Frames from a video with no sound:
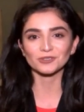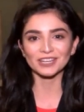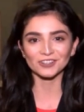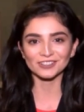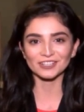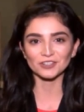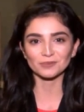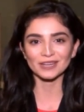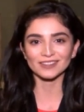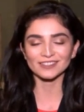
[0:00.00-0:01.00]
here in the
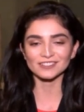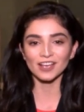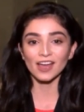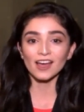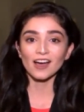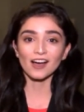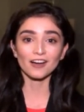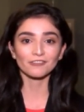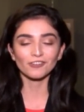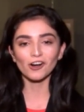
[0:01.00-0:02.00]
UP in this uh,
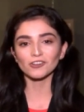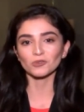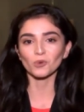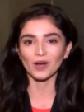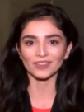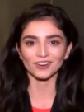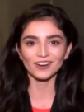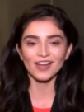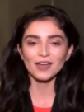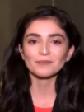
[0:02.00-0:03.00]
fall
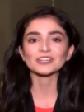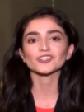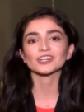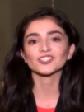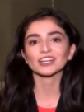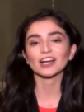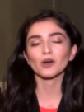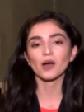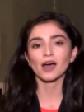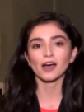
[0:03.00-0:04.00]
weather. Make sure to check
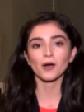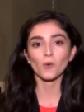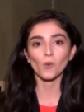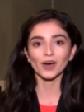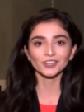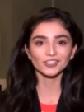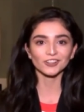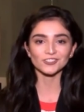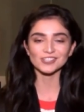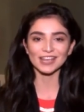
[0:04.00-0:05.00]
out uh,
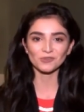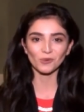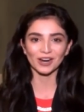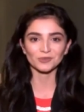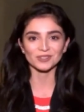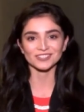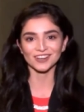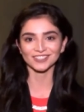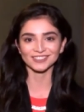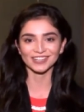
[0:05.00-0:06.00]
Watercolors and Wine with
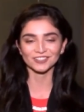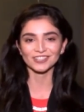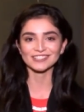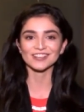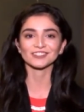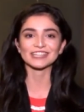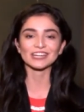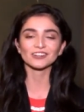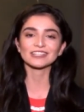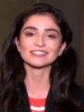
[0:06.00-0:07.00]
Donna Leonard. It's held
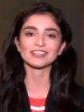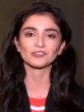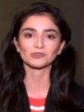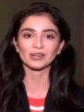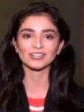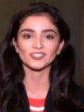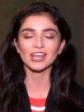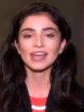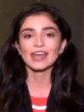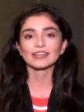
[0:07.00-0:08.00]
here in South Range
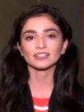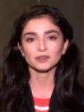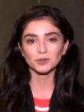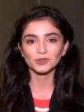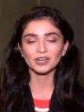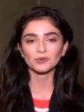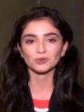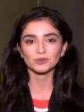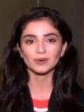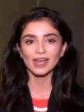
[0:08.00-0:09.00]
at the community
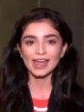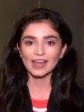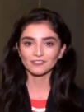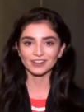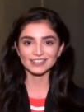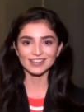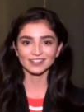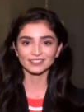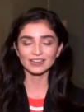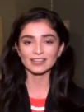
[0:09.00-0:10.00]
room at
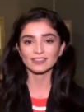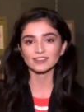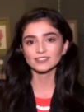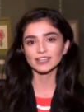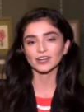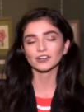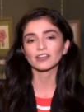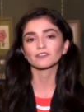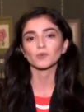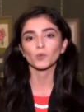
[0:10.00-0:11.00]
Vitality this
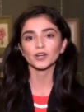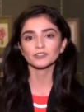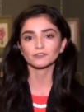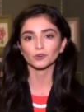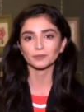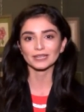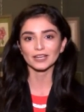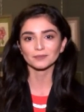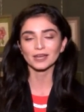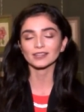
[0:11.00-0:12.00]
Saturday from 1 to 4
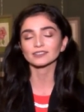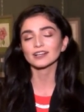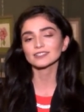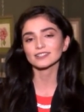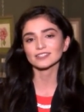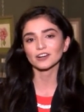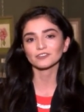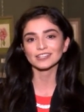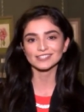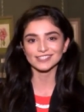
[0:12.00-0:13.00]
p.m. The class itself
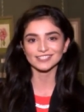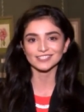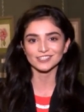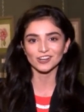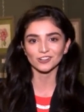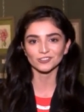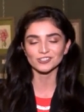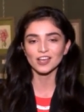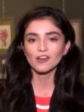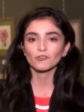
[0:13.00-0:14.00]
is
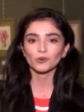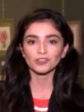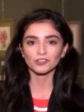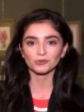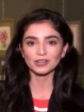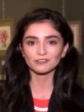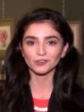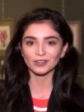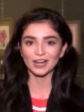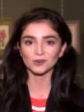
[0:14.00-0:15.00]
$60 for the three
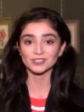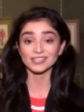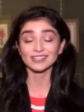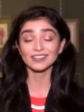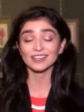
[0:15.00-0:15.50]
full hours in